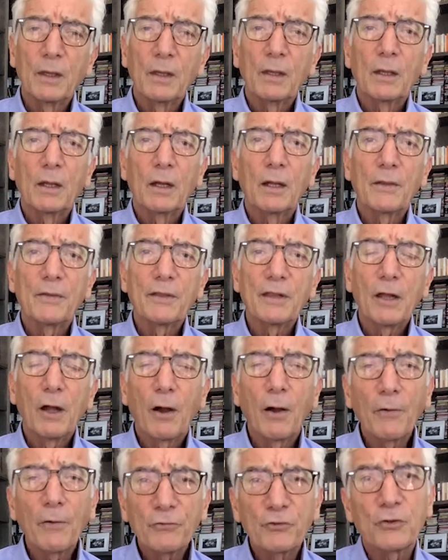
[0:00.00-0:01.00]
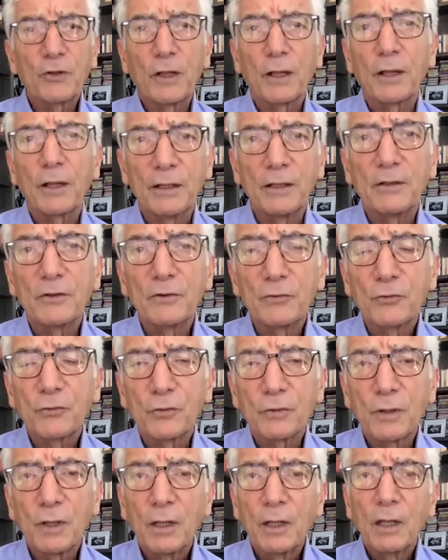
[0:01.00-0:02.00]
The answer
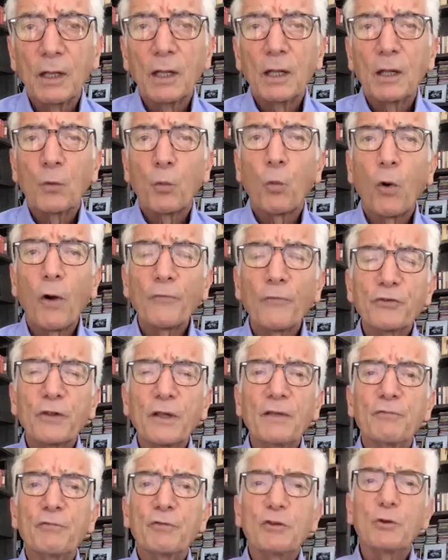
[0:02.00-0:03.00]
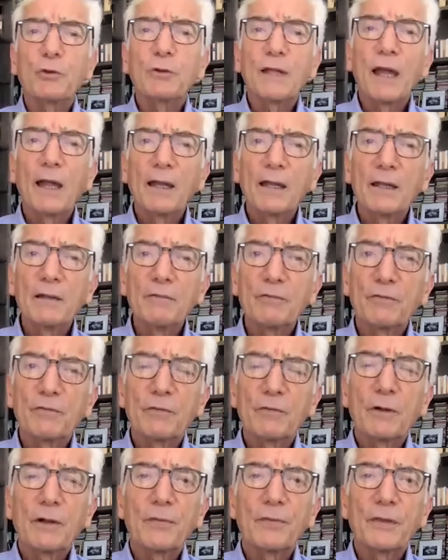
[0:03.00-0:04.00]
is, what if you gave
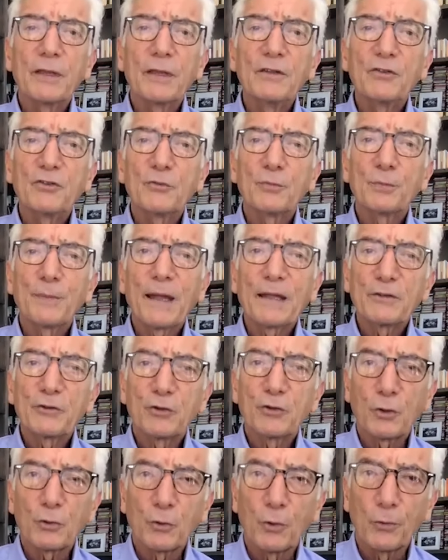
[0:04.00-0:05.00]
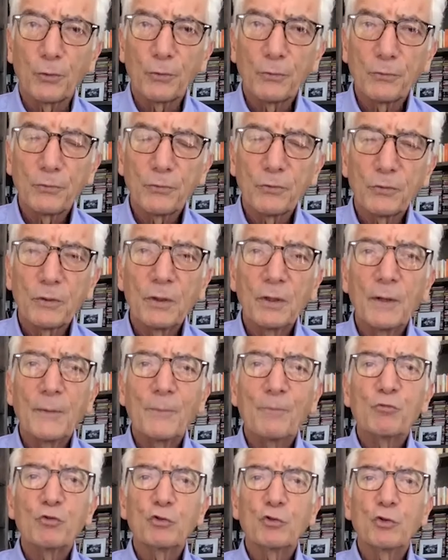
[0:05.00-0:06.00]
these spectacles
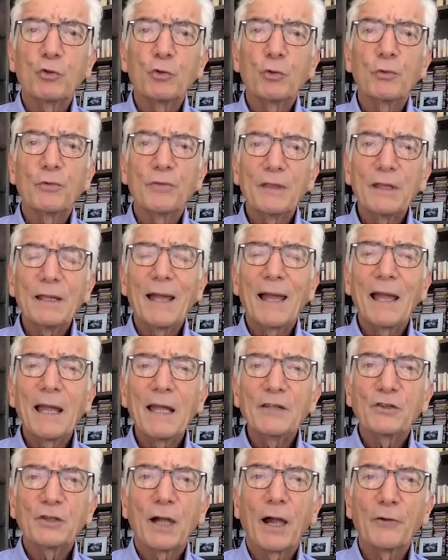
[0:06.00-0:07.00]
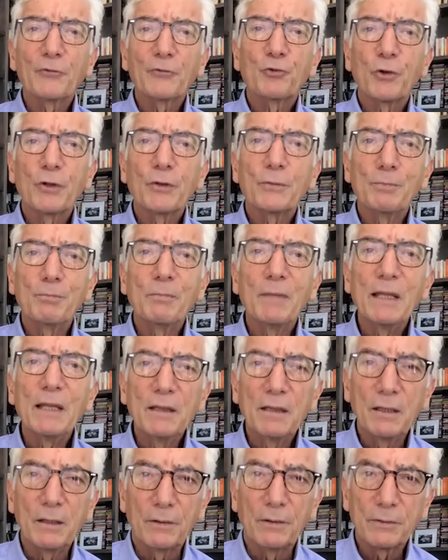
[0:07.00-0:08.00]
to the 800
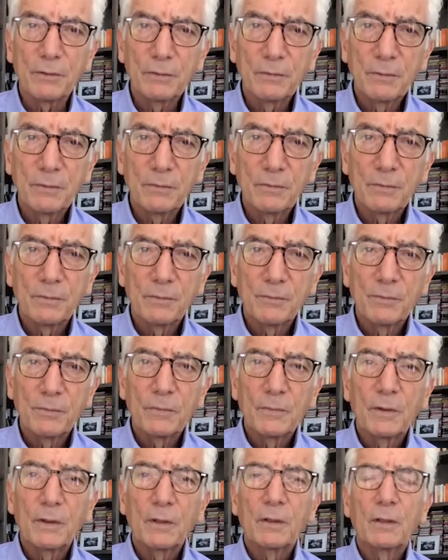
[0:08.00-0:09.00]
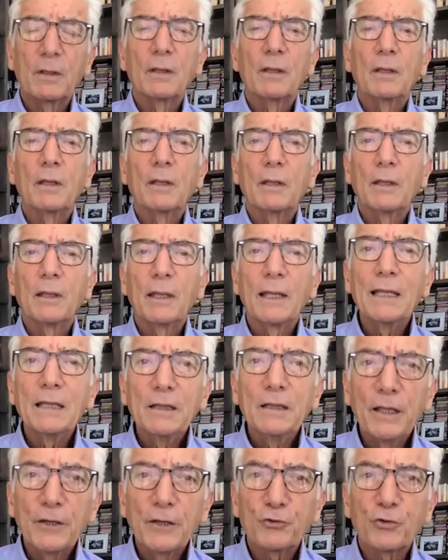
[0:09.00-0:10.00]
million
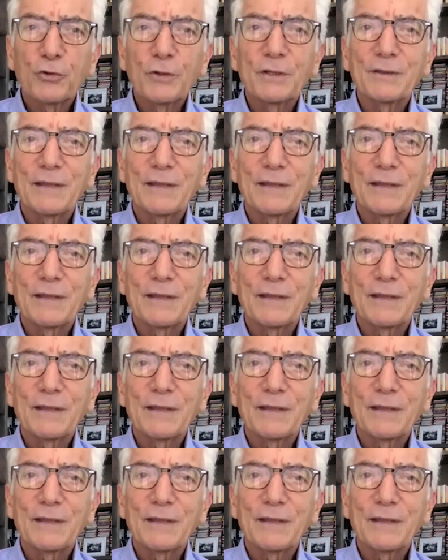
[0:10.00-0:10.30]
illiterate